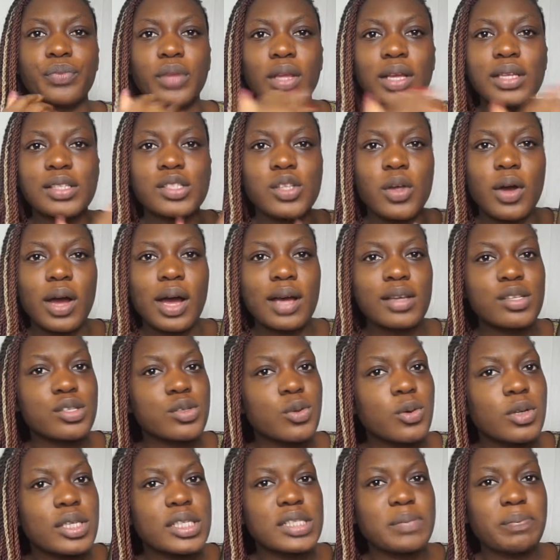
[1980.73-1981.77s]
so I
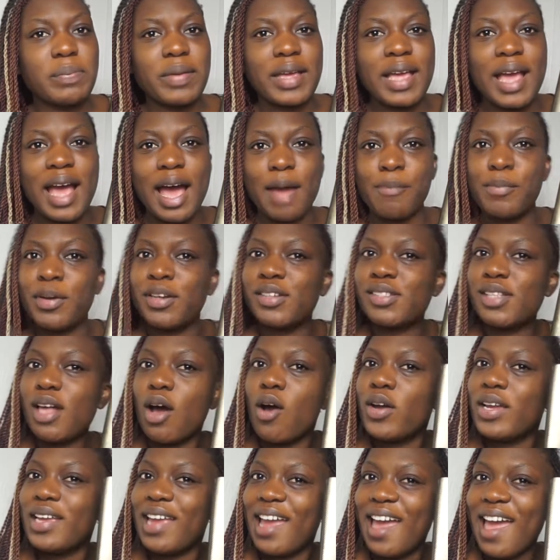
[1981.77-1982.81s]
saw this be happy and I was like,
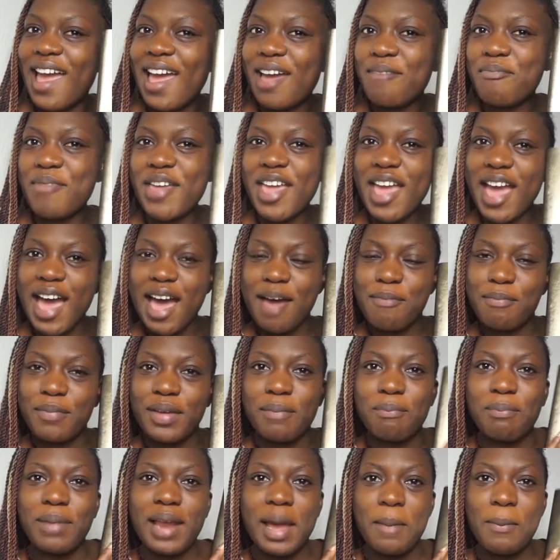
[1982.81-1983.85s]
oh yeah, be happy,
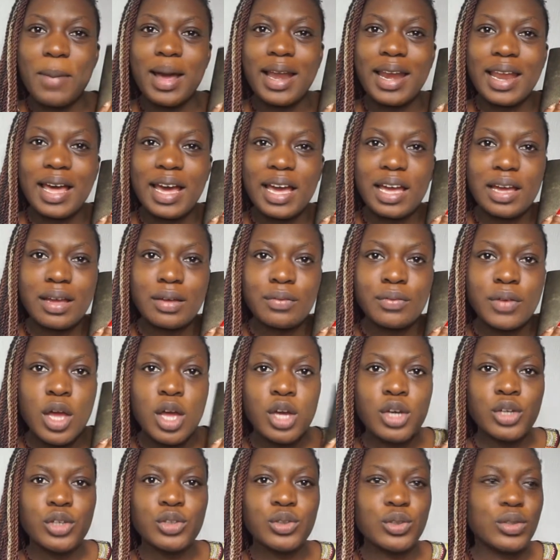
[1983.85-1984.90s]
plan my life,
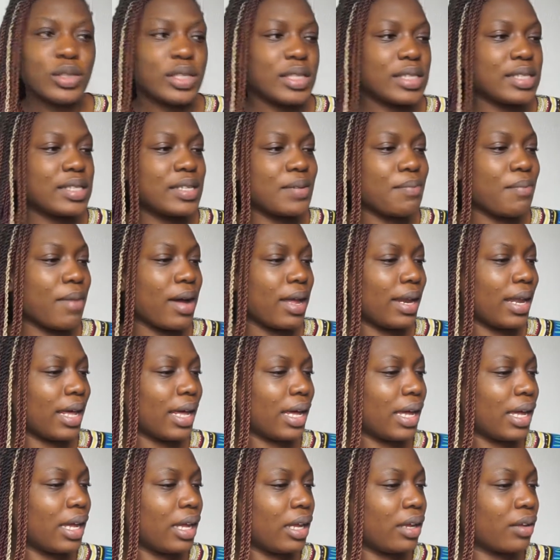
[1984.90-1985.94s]
do this in my
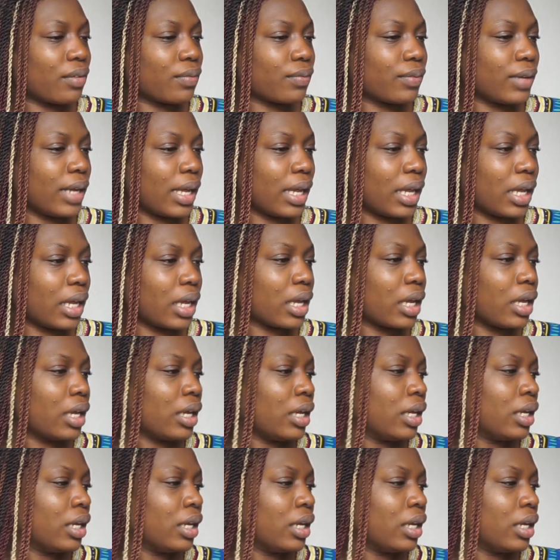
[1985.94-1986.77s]
life. Like,